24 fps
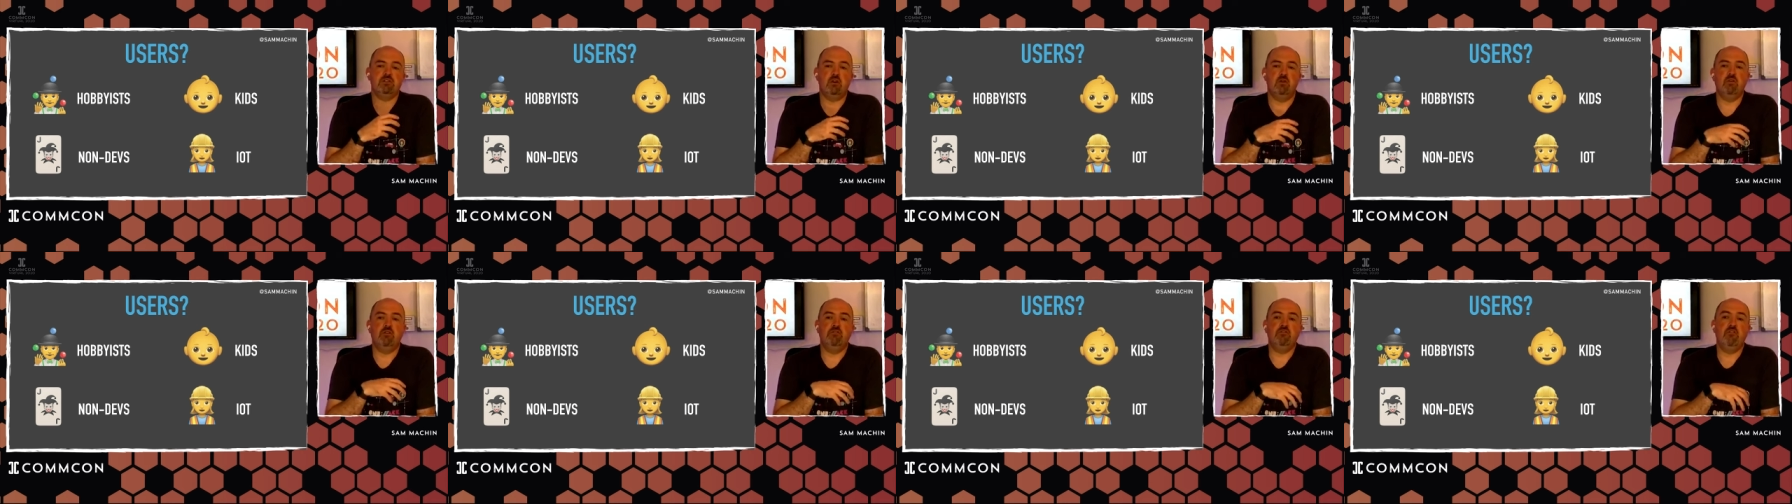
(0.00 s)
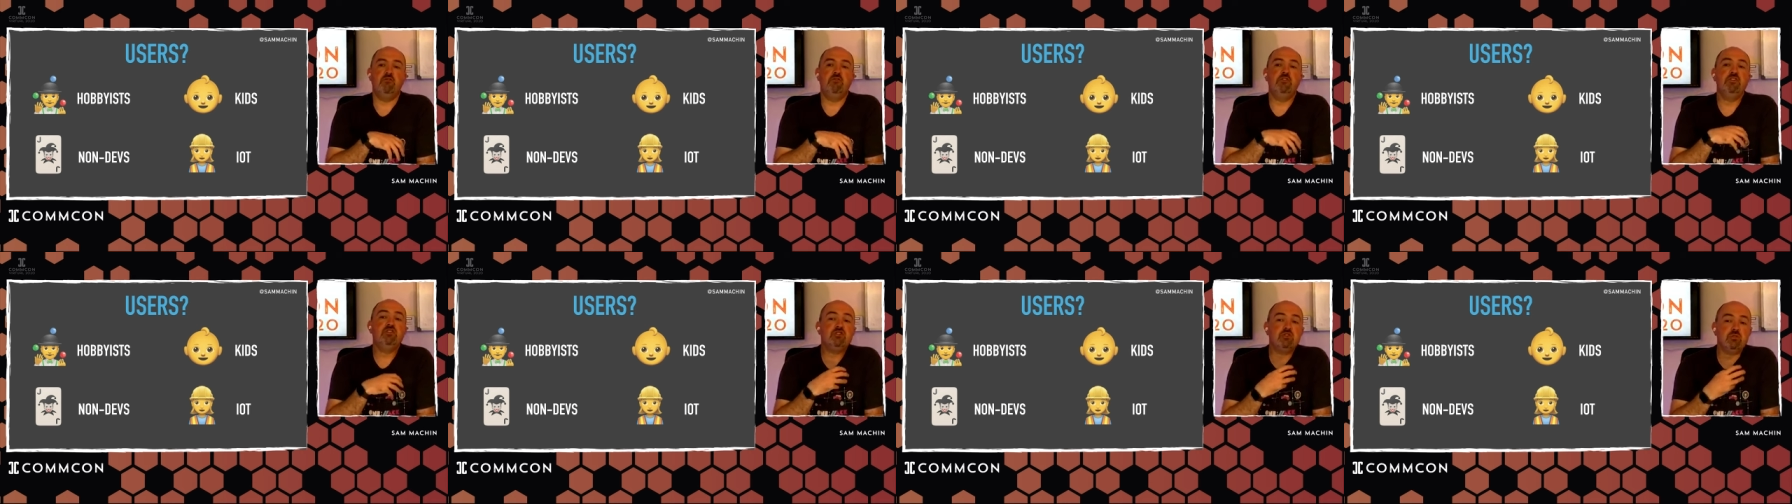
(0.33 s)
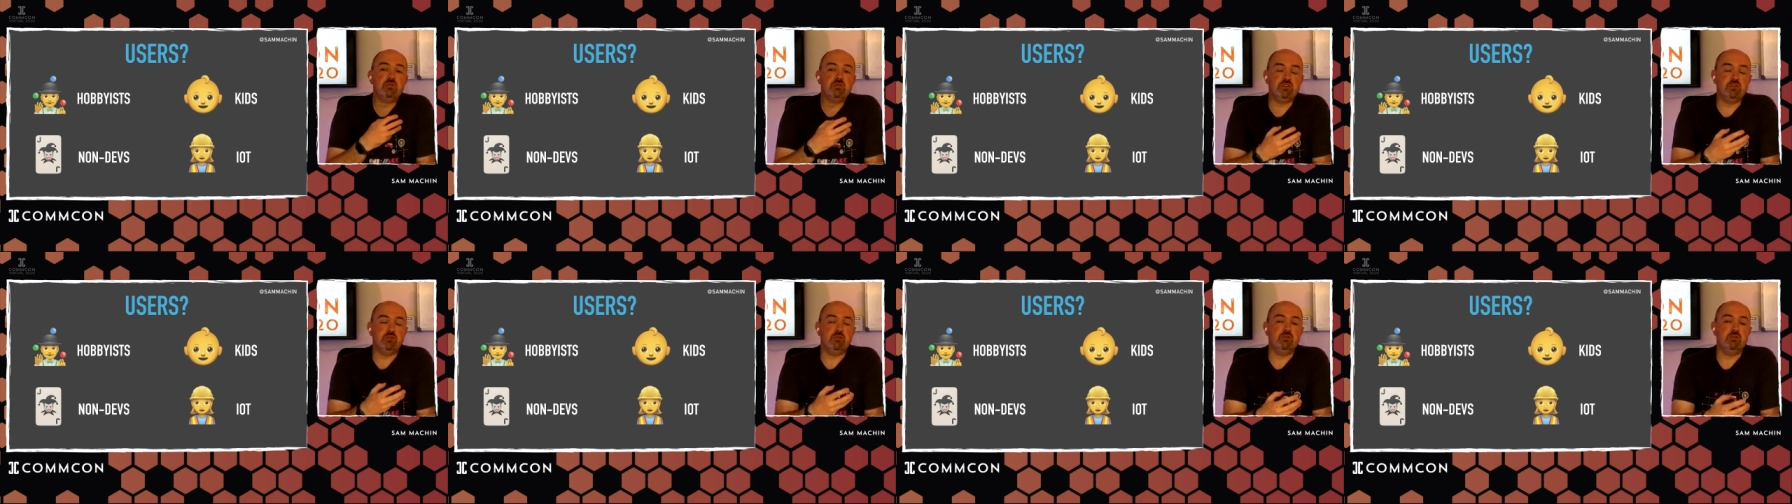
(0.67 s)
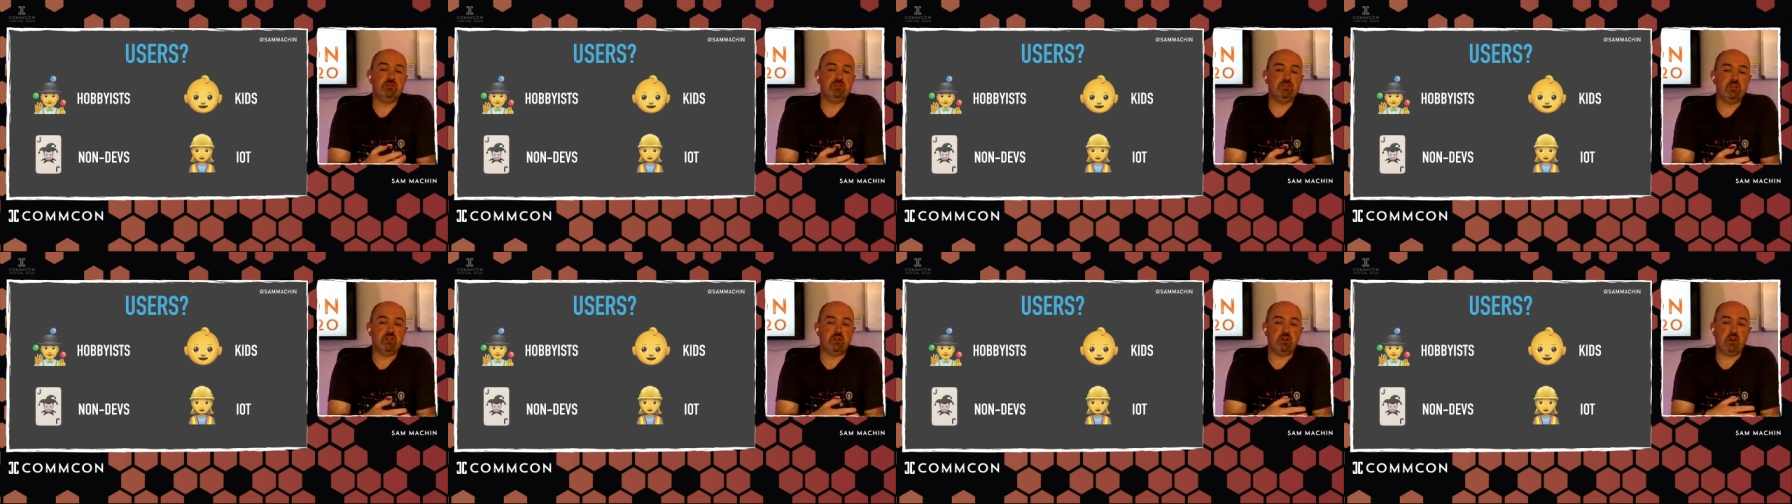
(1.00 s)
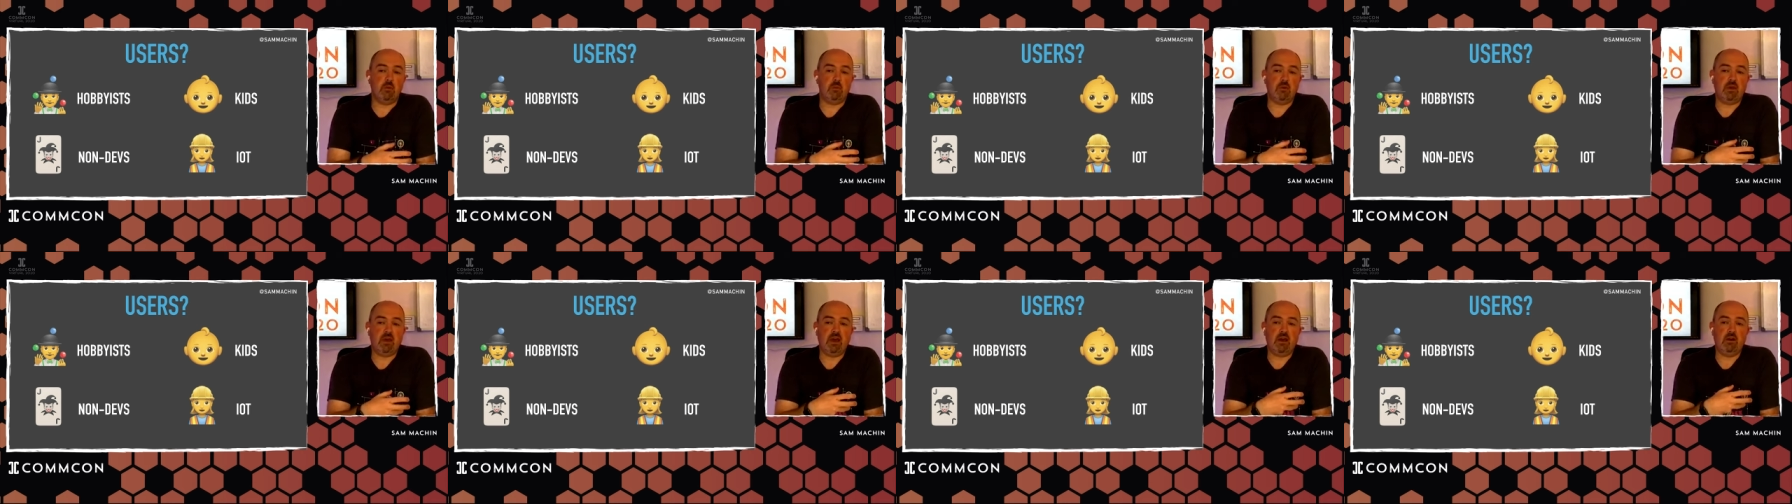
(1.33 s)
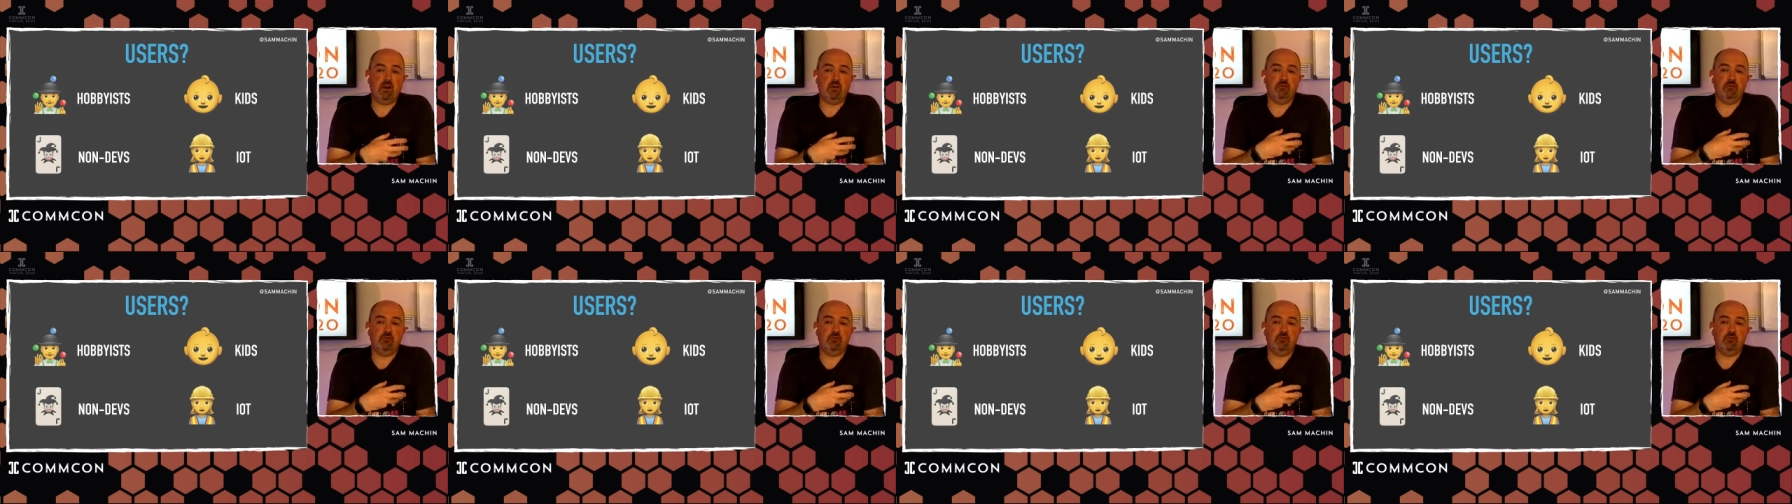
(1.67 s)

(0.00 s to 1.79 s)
So there are visual tools that are coming